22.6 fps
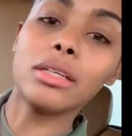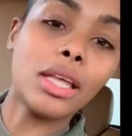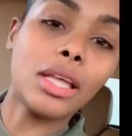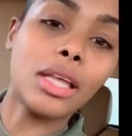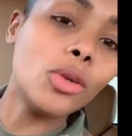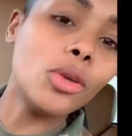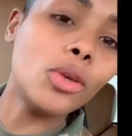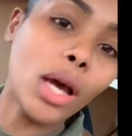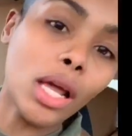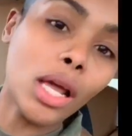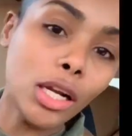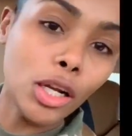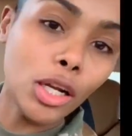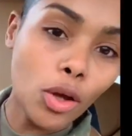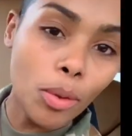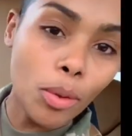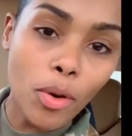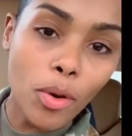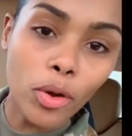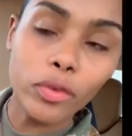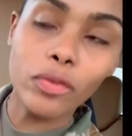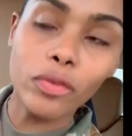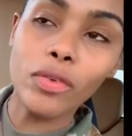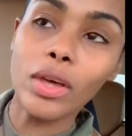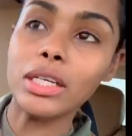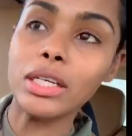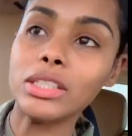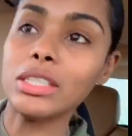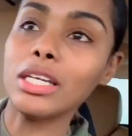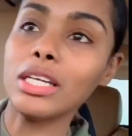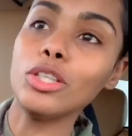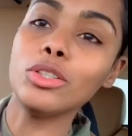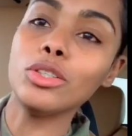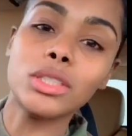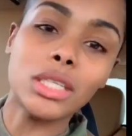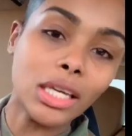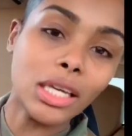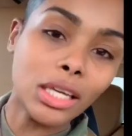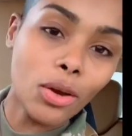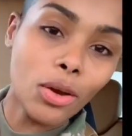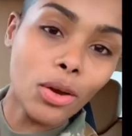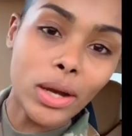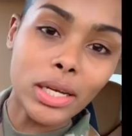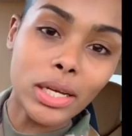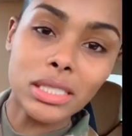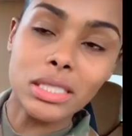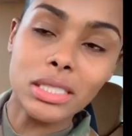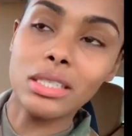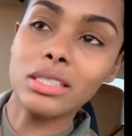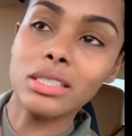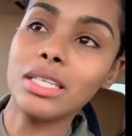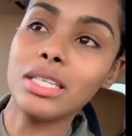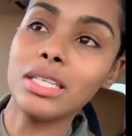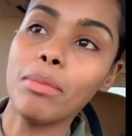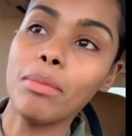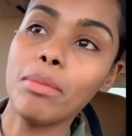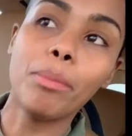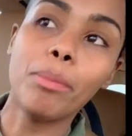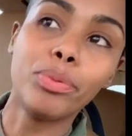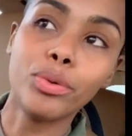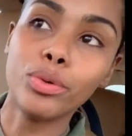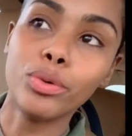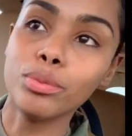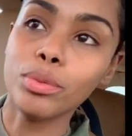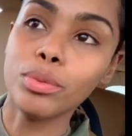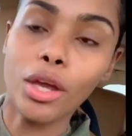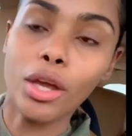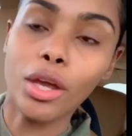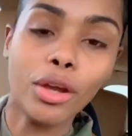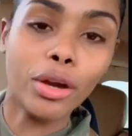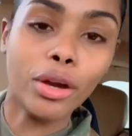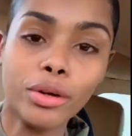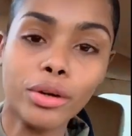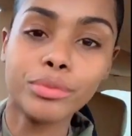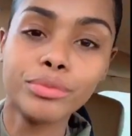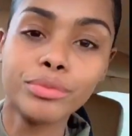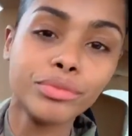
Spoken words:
Then you got a little motivation. You take your ass to the gym and boom, there you go.